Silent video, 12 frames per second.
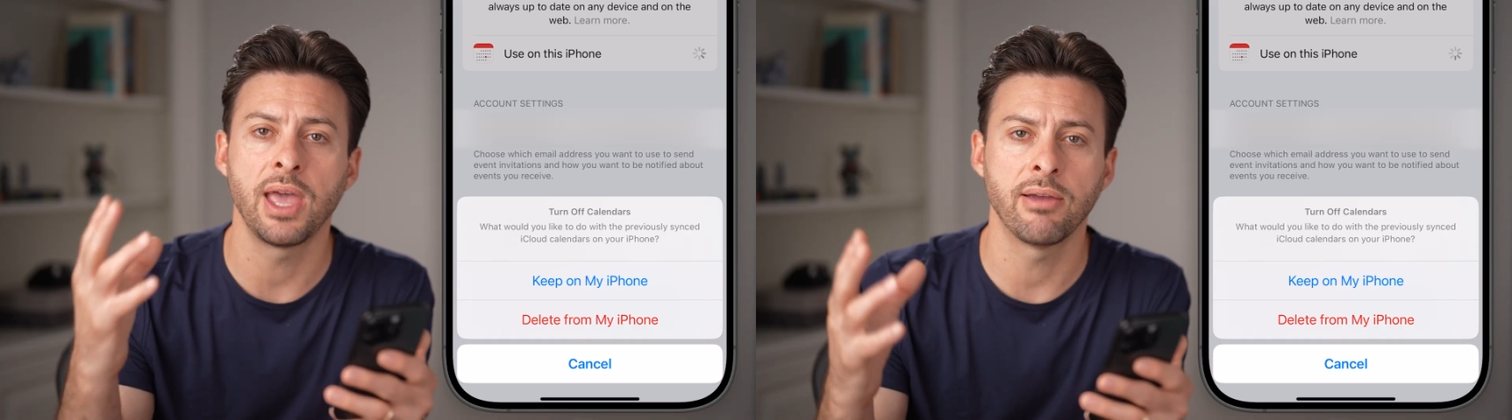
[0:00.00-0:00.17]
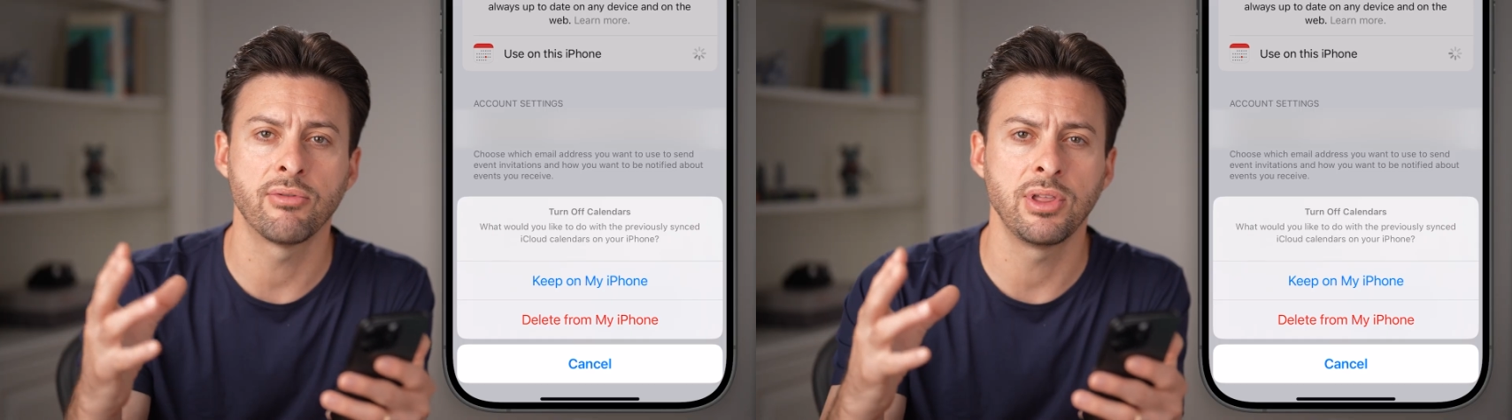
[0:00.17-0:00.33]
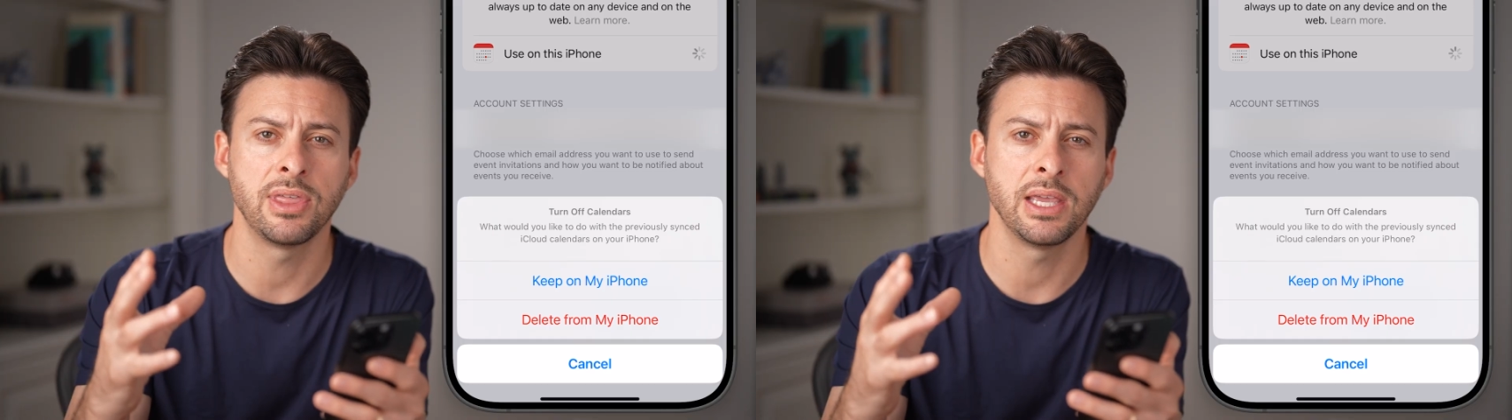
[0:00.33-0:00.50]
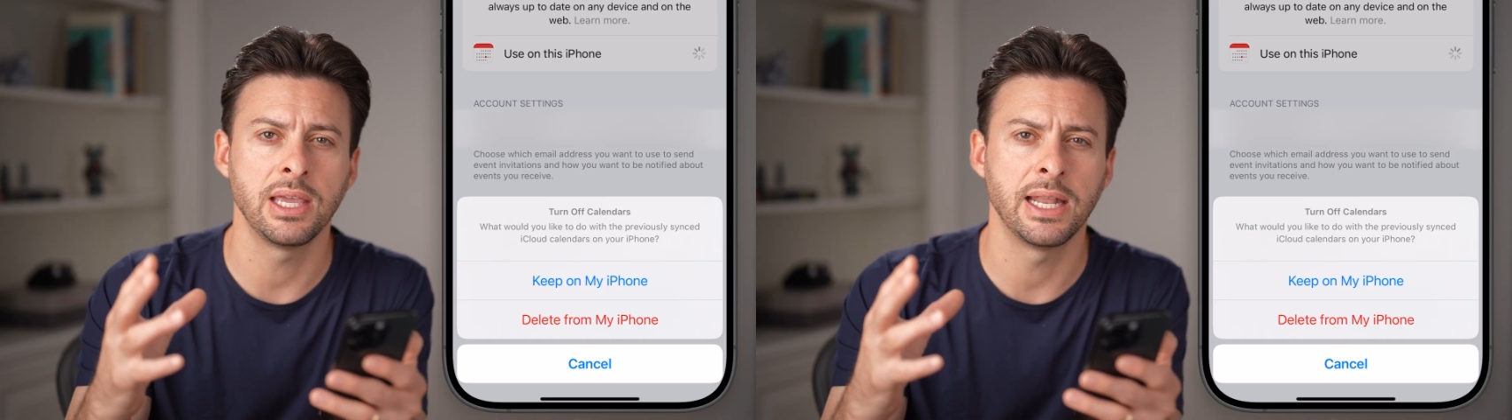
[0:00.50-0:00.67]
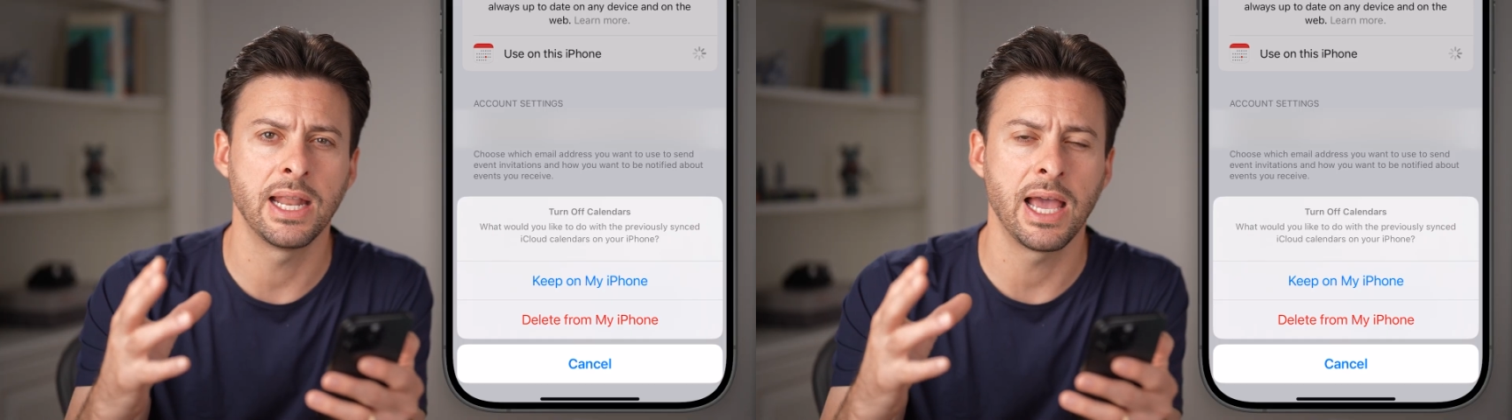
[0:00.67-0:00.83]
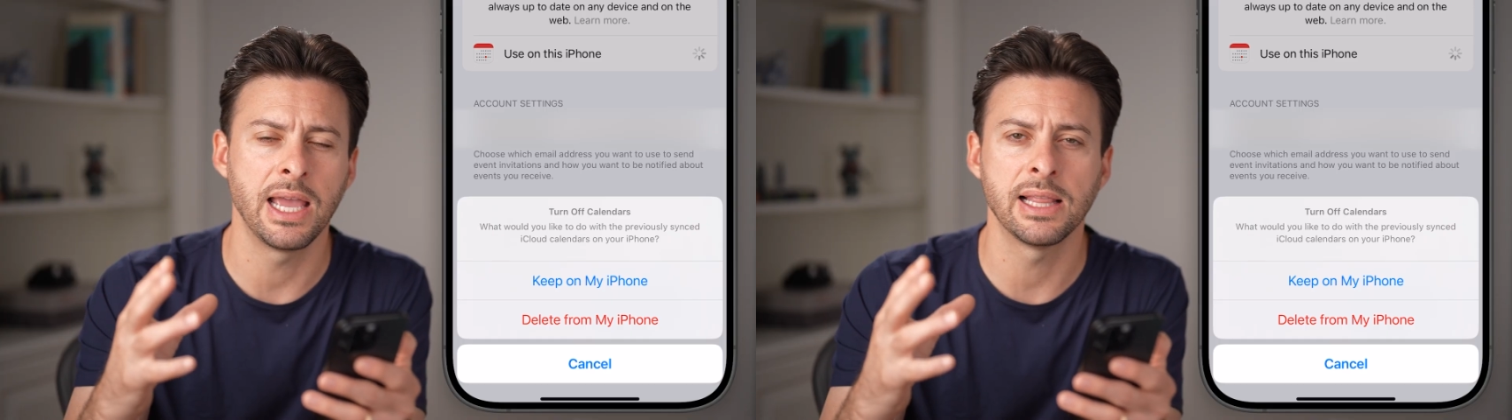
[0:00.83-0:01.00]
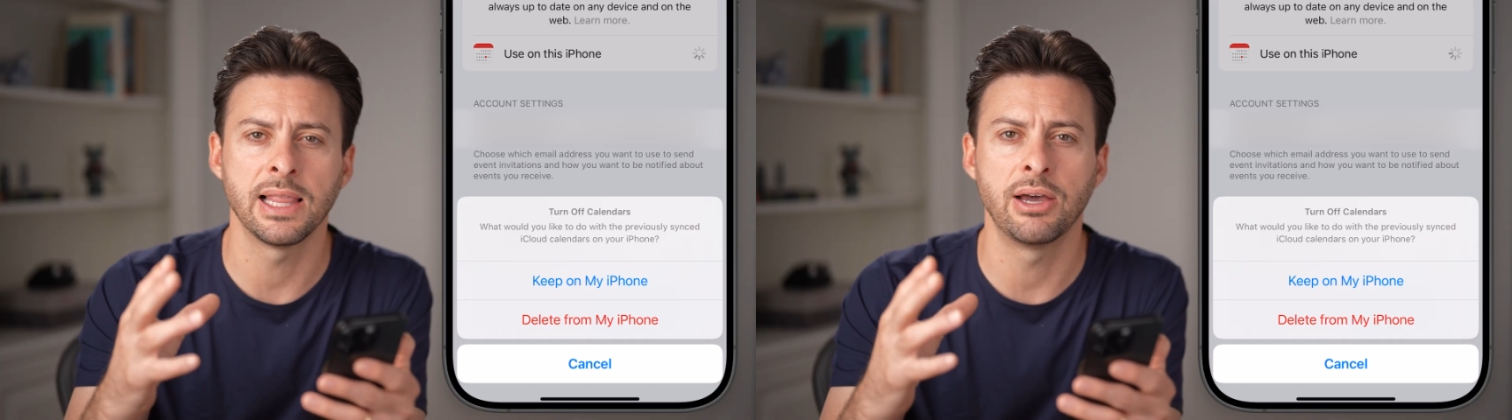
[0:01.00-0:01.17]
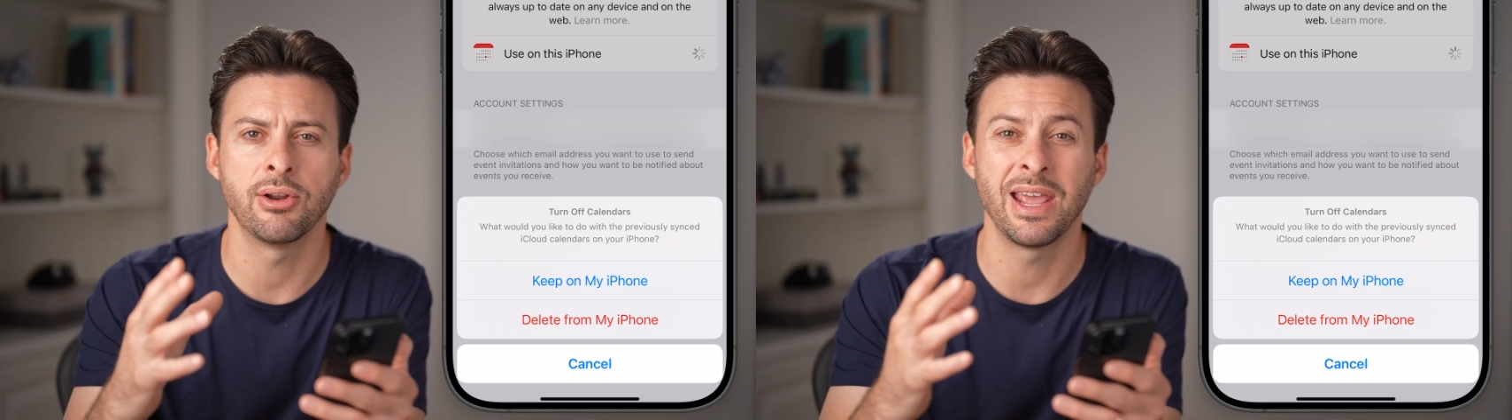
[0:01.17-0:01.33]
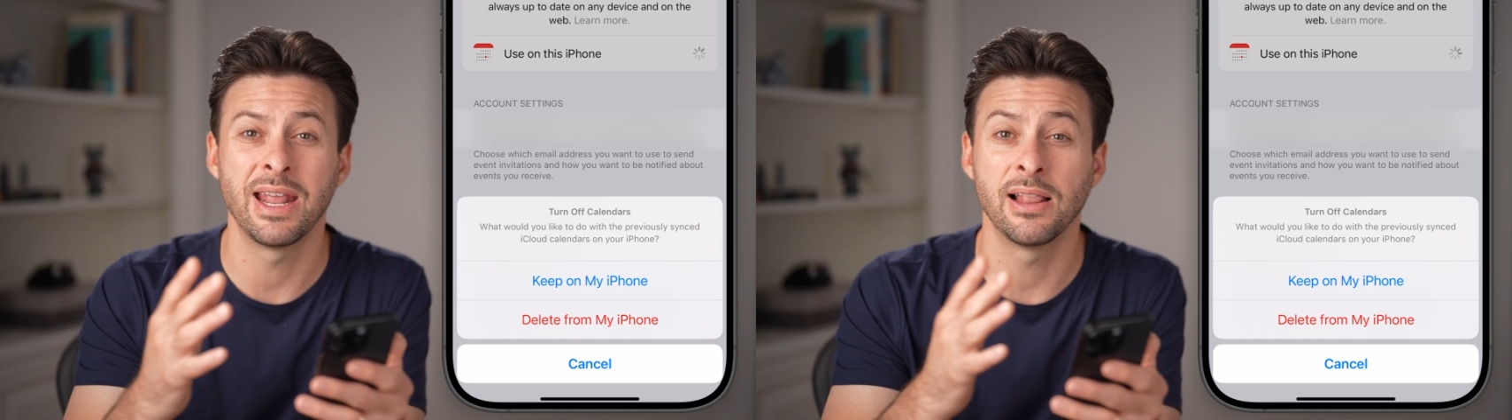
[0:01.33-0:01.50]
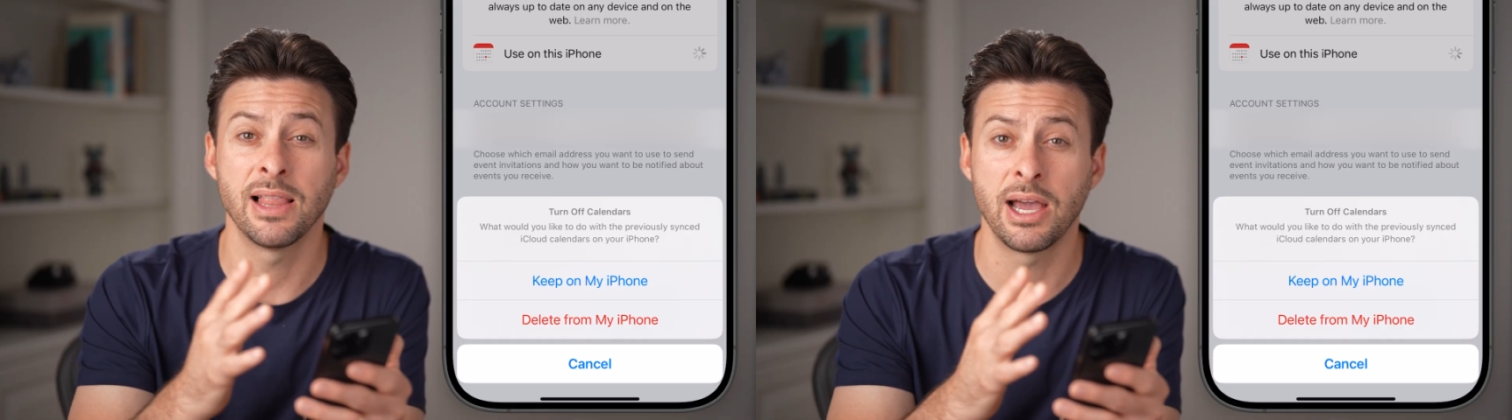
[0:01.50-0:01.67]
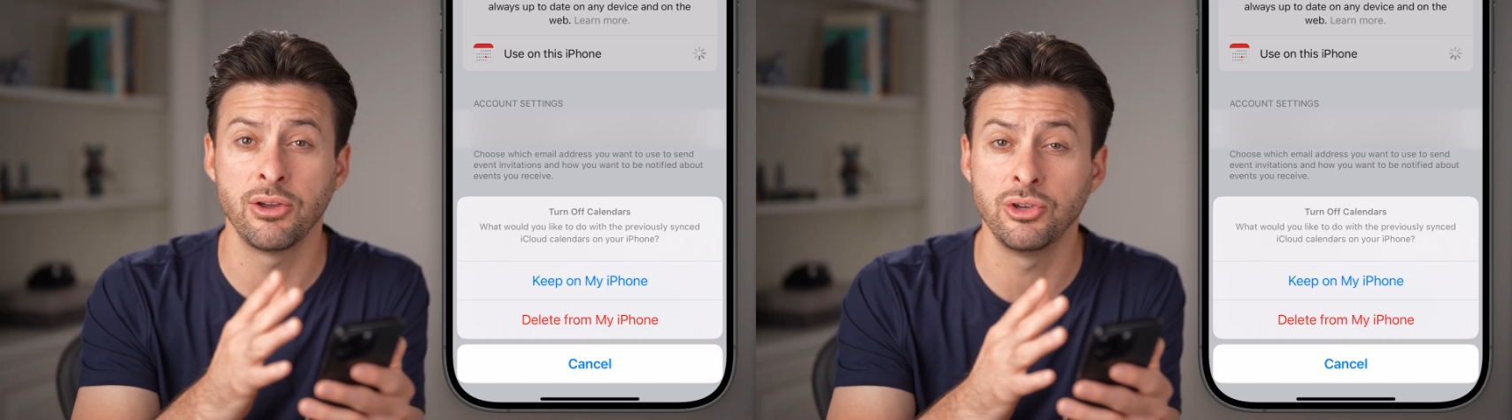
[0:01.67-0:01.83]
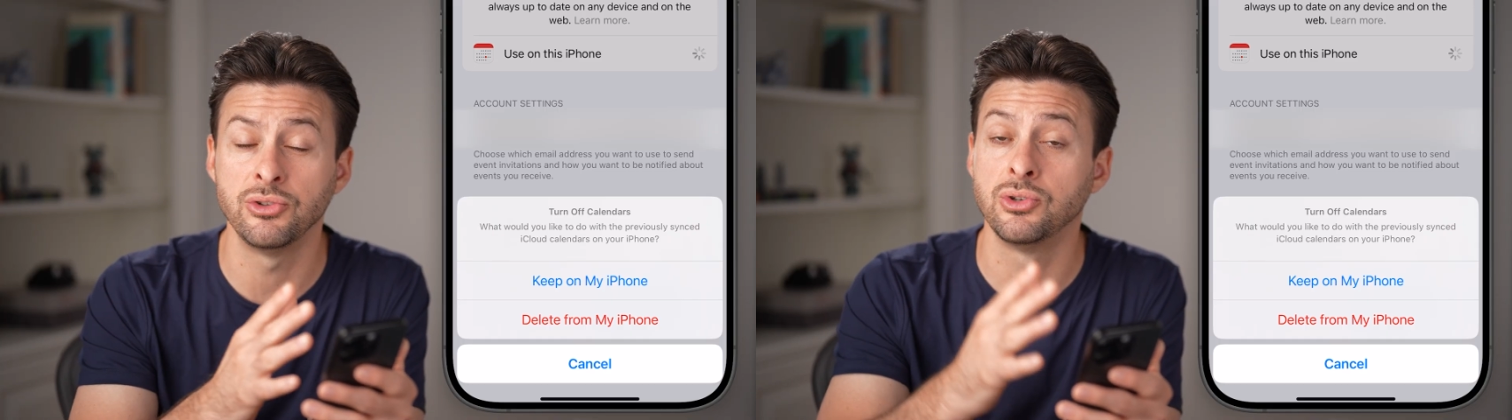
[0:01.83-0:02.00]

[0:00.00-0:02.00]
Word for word: everything in iCloud and allow you